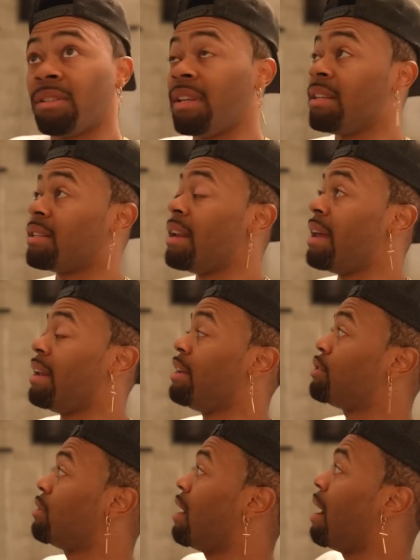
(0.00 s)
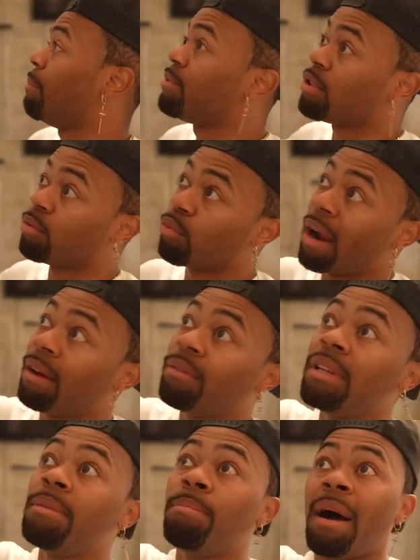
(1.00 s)
and things of that nature. I'm
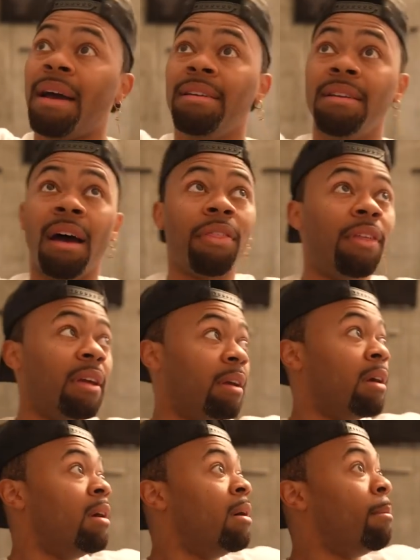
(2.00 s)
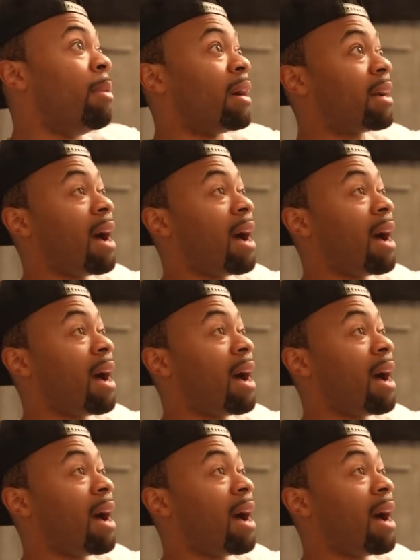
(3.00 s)
surrounded by nothing but